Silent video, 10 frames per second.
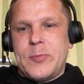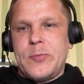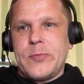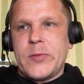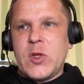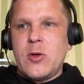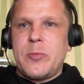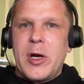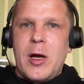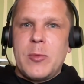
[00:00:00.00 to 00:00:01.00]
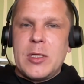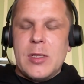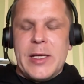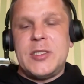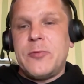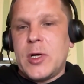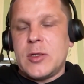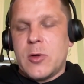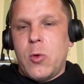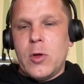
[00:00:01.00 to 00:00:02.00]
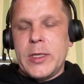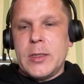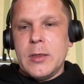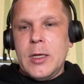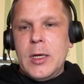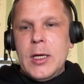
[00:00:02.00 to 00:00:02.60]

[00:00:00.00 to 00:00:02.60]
not parameter, like different quality.